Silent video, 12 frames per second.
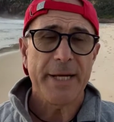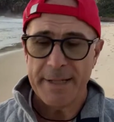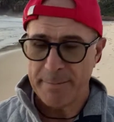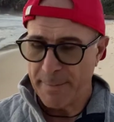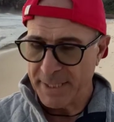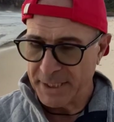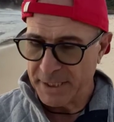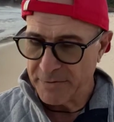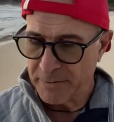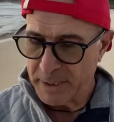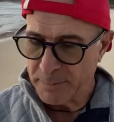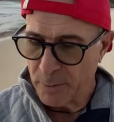message from
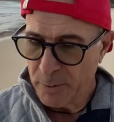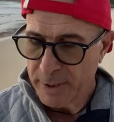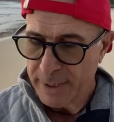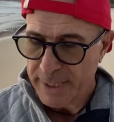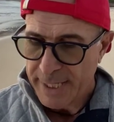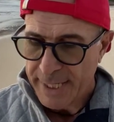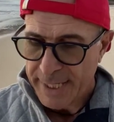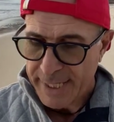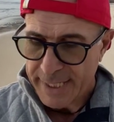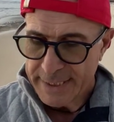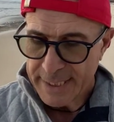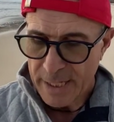this book
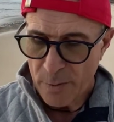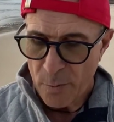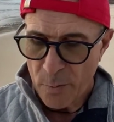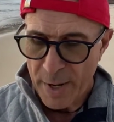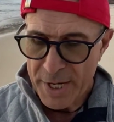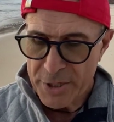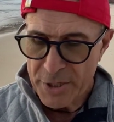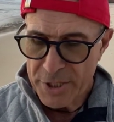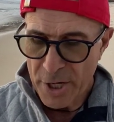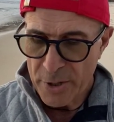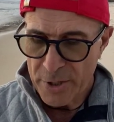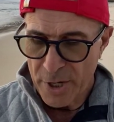is that when you
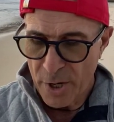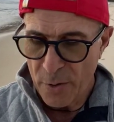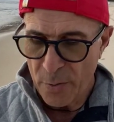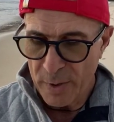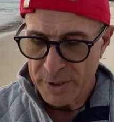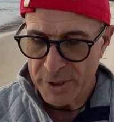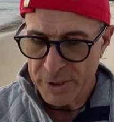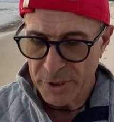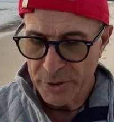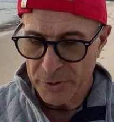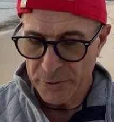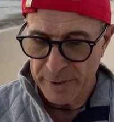don't know what to
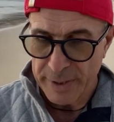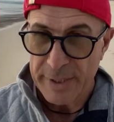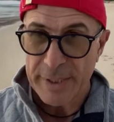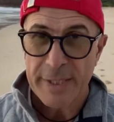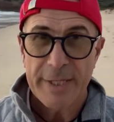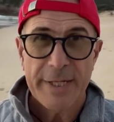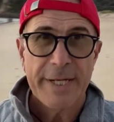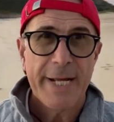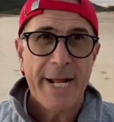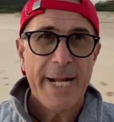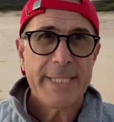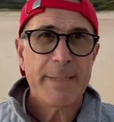do,
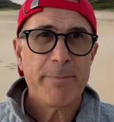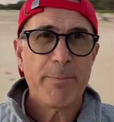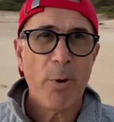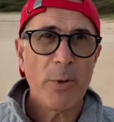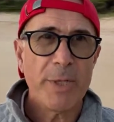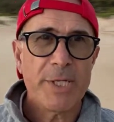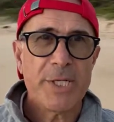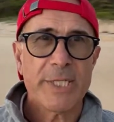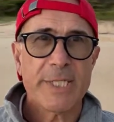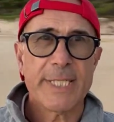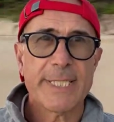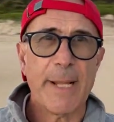it's important just
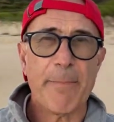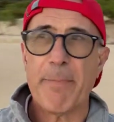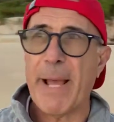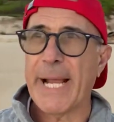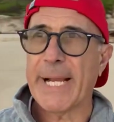to step back